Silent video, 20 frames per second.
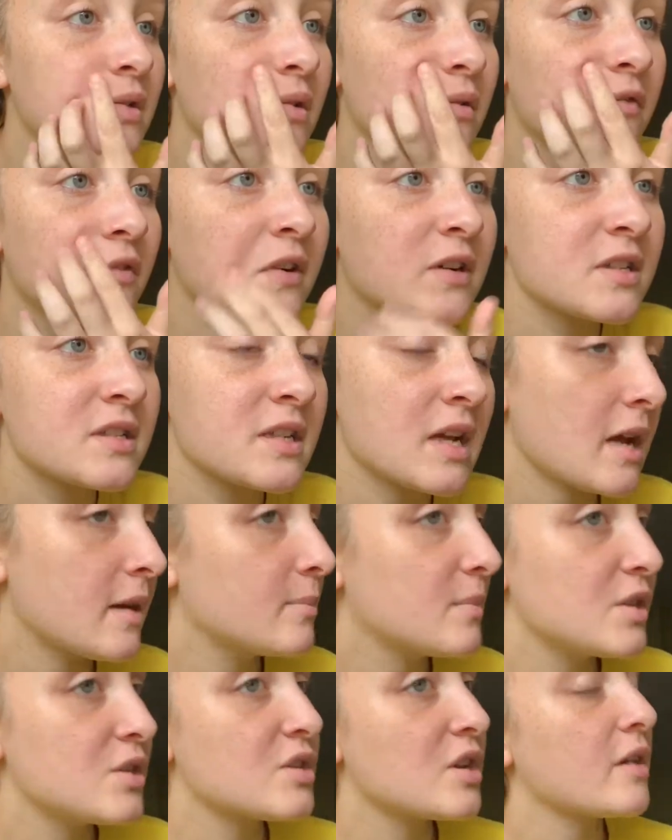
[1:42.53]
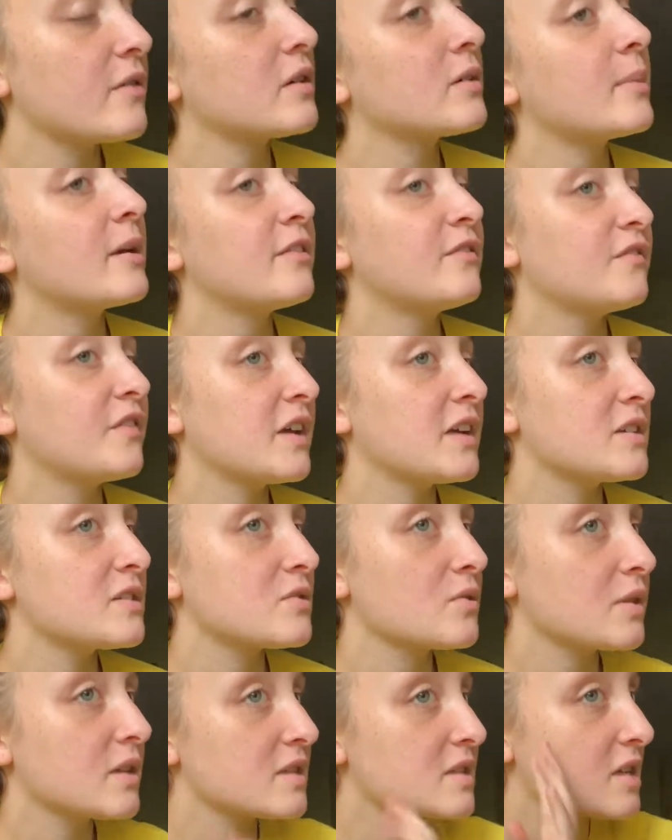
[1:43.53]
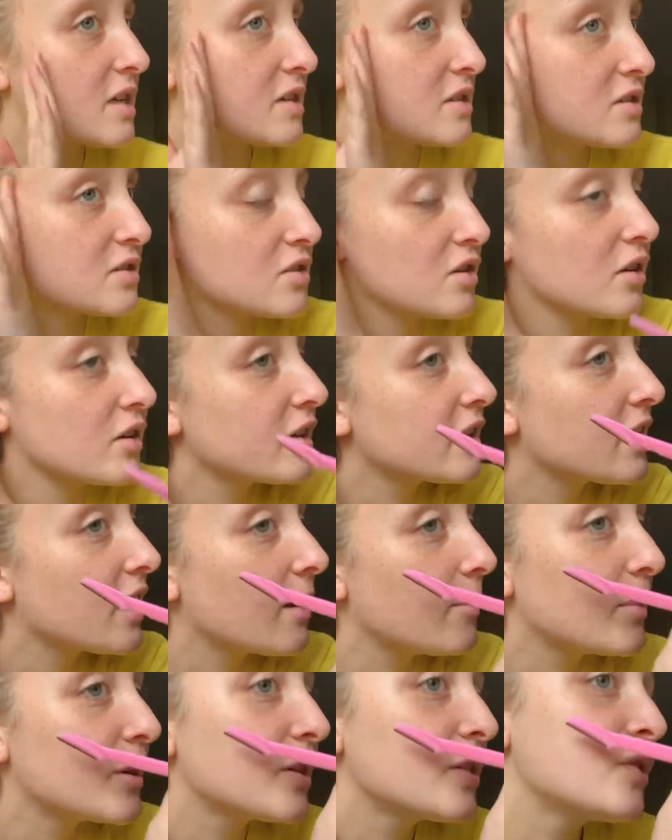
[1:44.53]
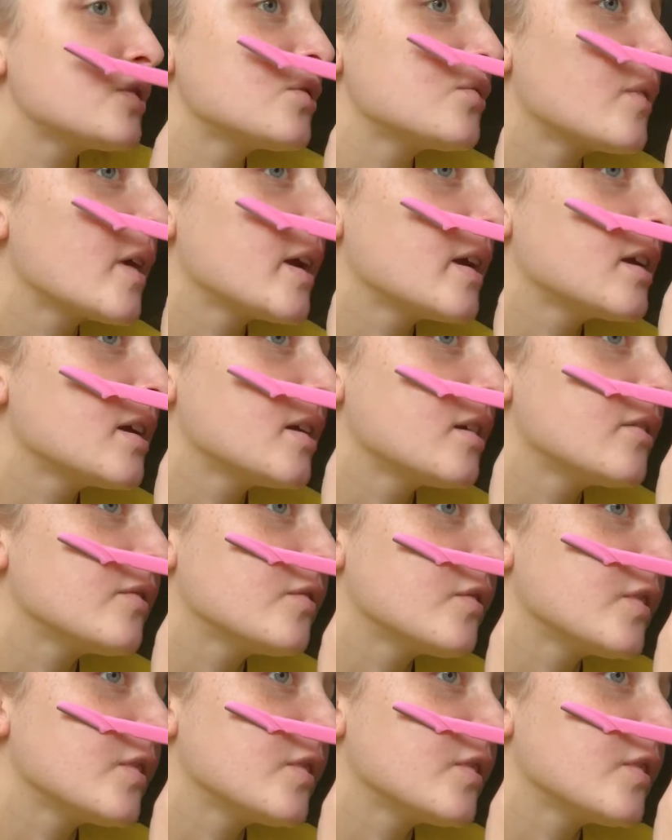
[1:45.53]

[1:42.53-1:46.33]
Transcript: This is the first time me shaving my face, so let's get started. I'm gonna do right here